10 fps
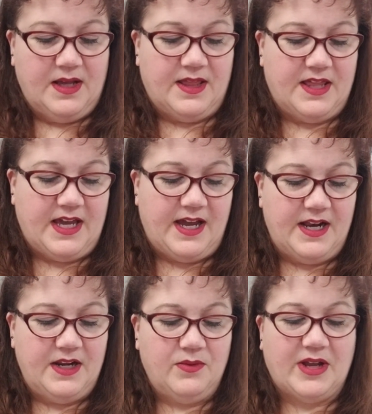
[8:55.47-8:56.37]

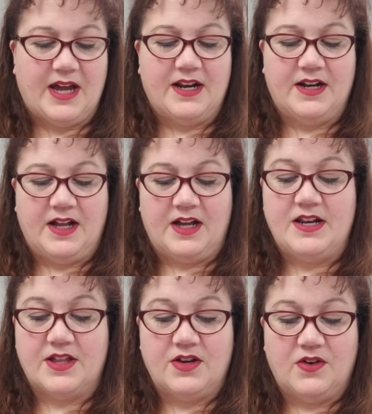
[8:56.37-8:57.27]
Then we got an,
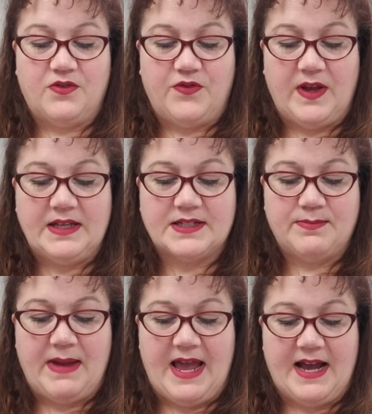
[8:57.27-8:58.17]
another face
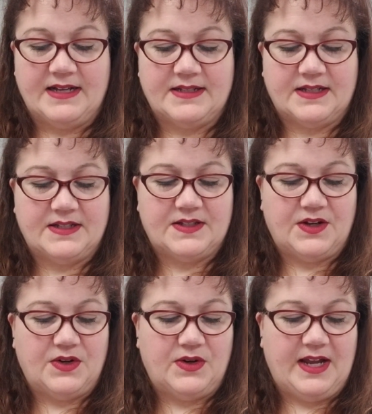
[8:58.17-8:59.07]
mask.
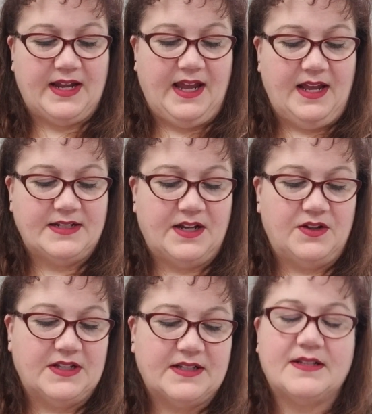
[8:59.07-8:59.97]
So I can't tell,
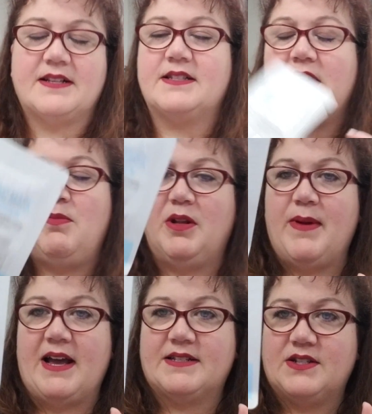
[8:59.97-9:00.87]
this is a sleeping
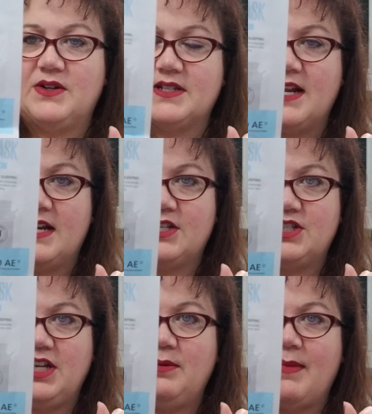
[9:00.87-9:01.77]
mask. So it's not a
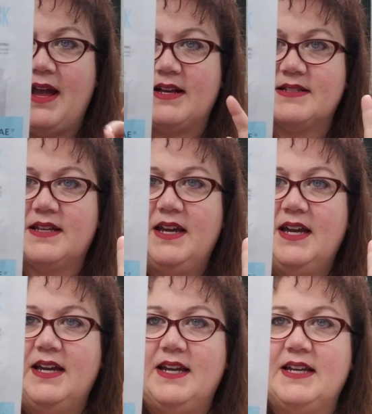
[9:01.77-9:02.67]
sheet mask.
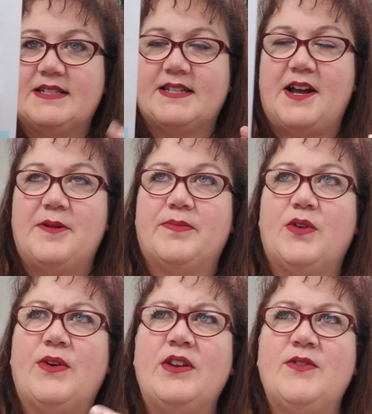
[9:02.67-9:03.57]
It's, um,
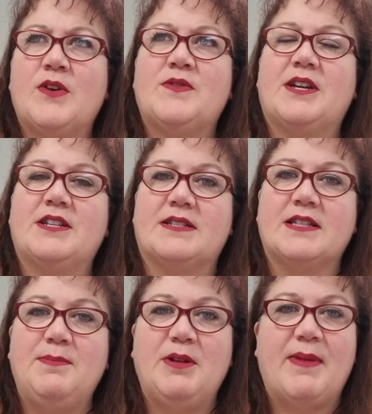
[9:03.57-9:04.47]
if any of you have done a sleeping